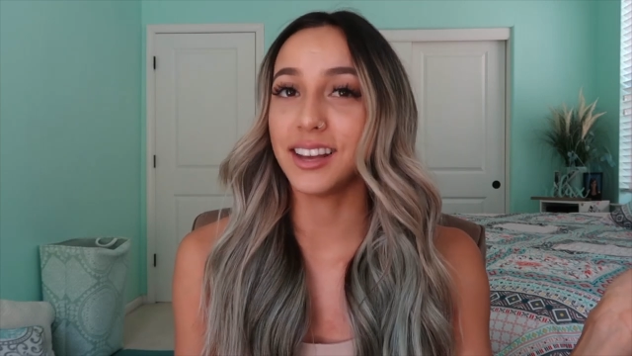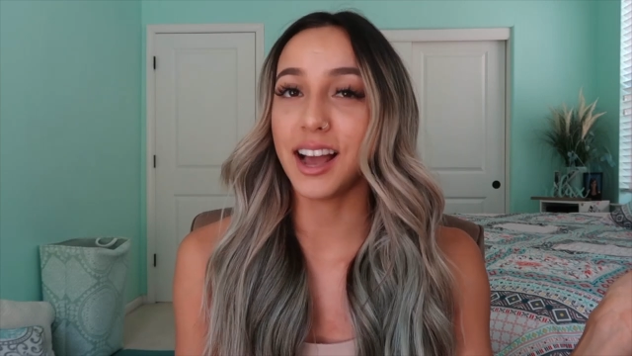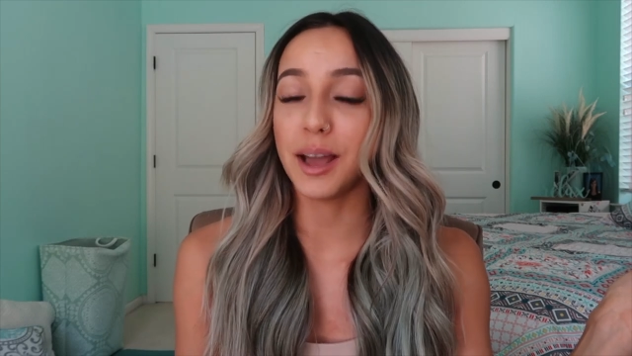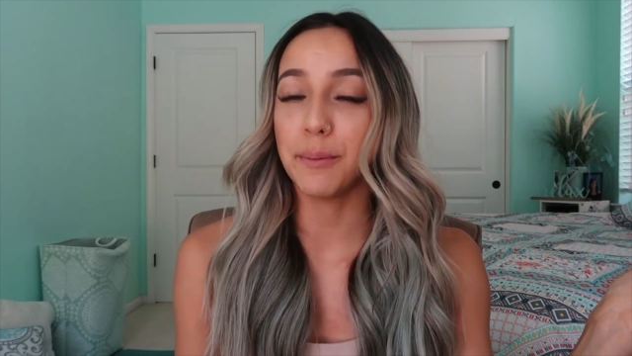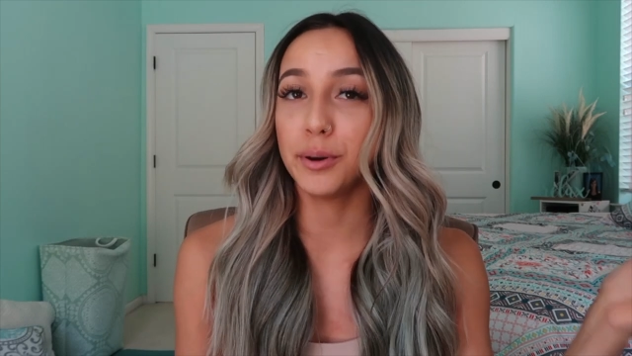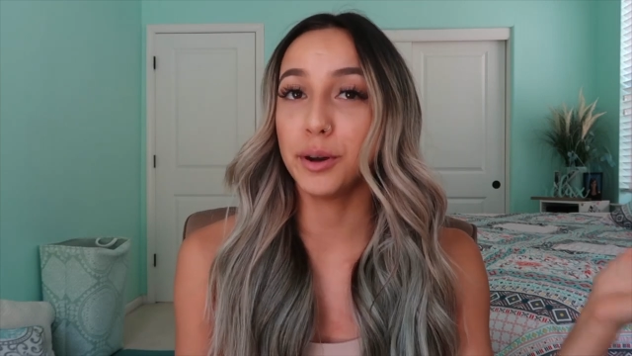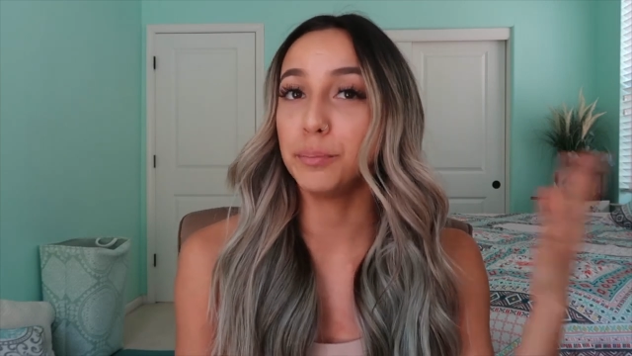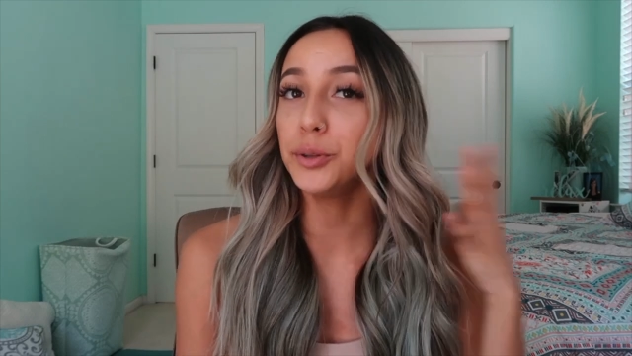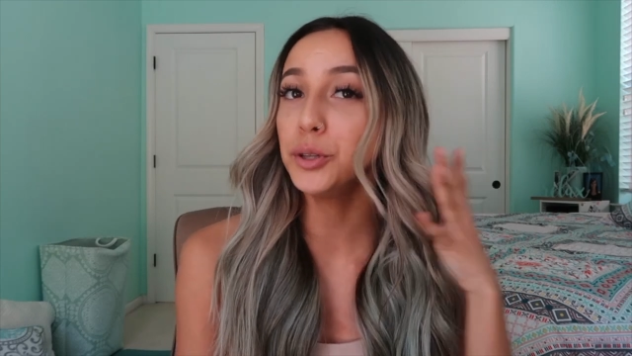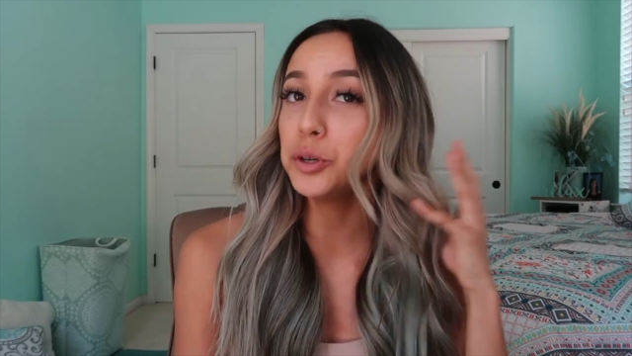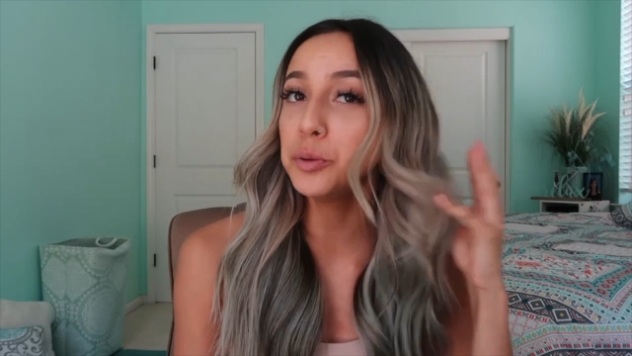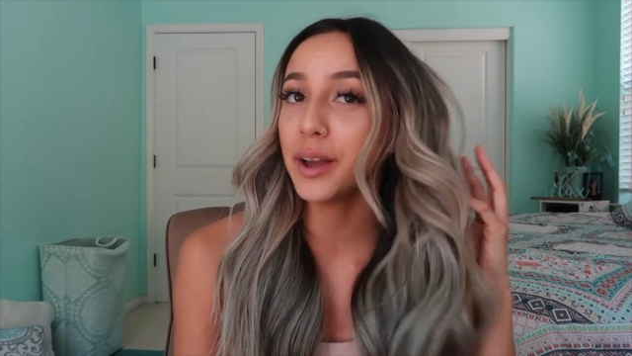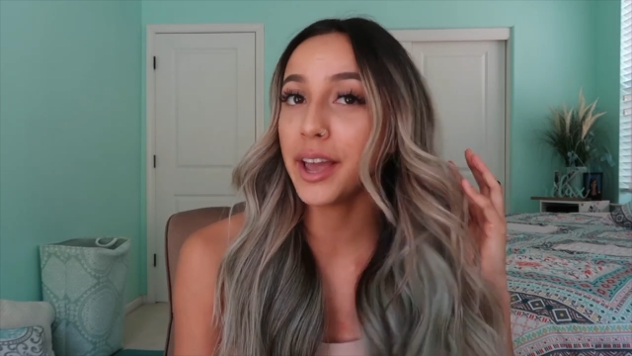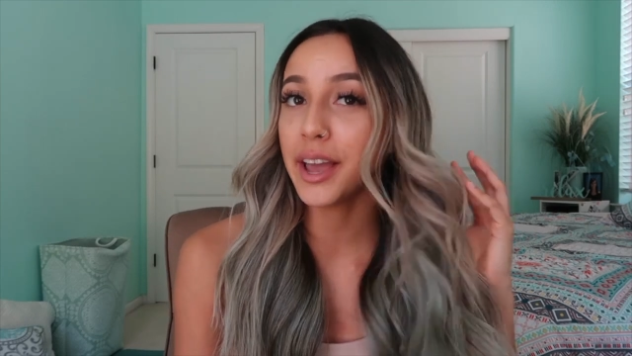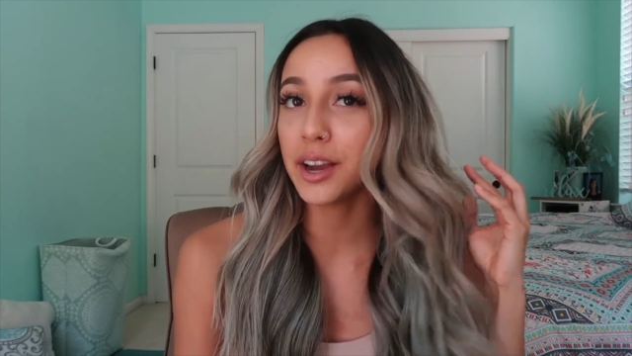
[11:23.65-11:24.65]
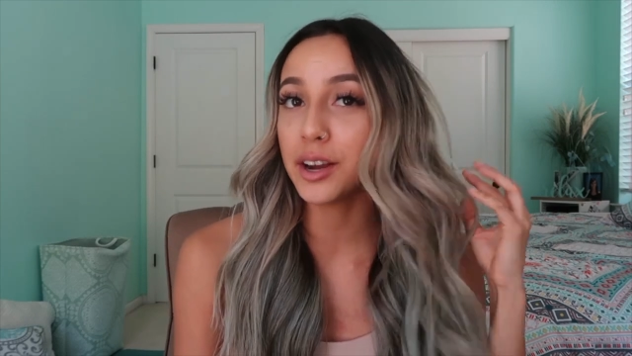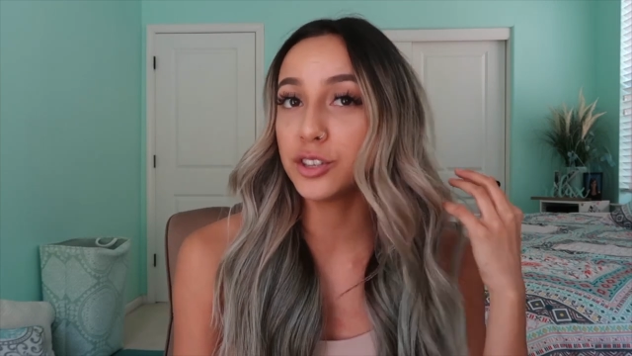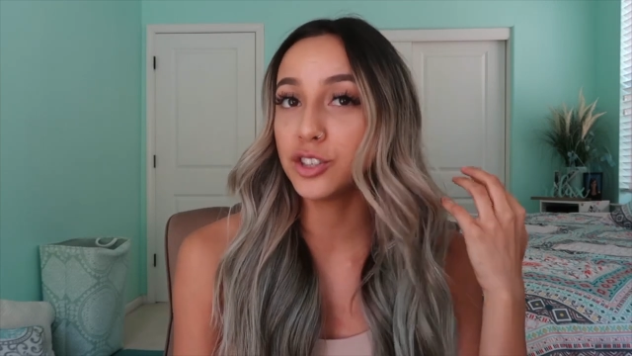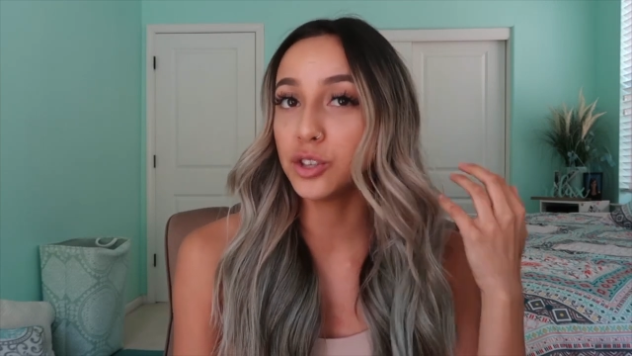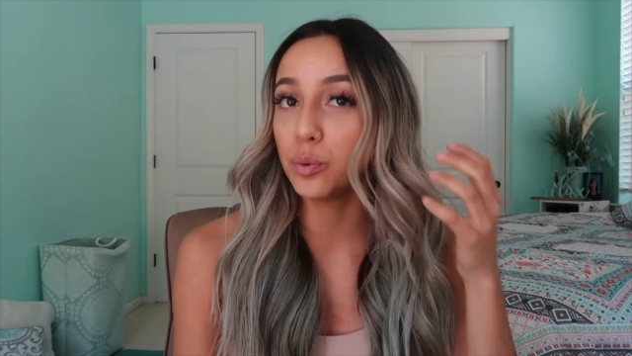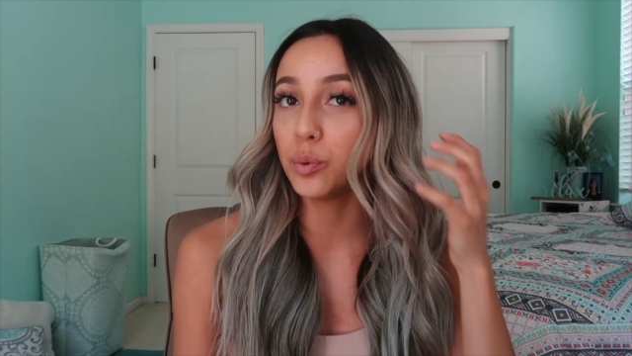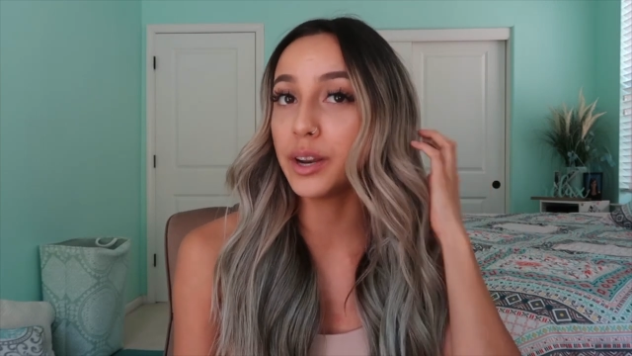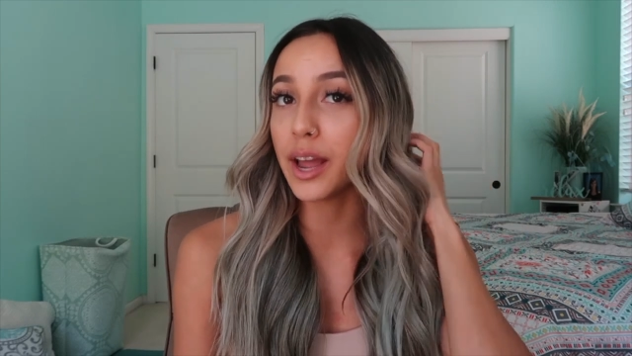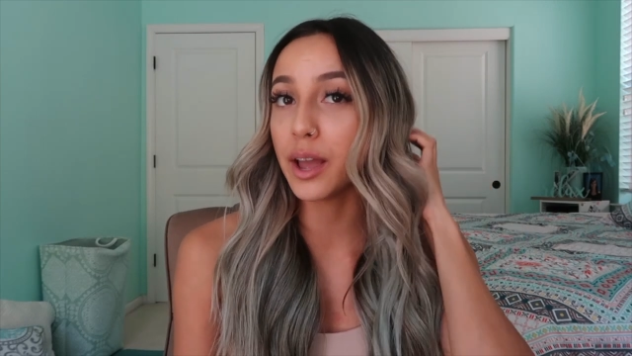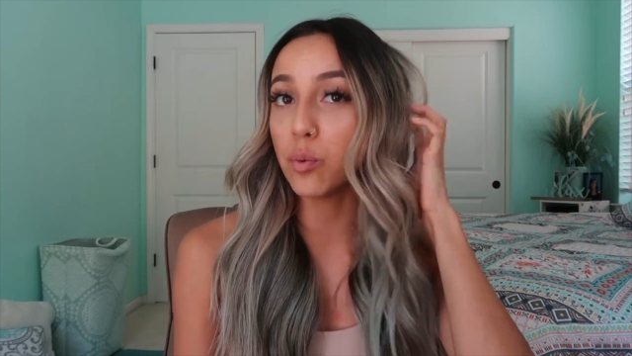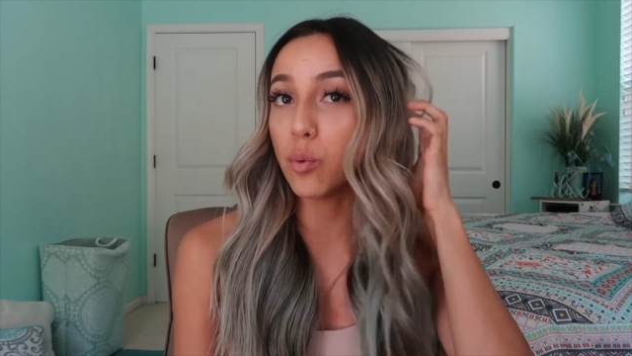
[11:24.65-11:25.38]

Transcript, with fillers: I put blue in my hair so when I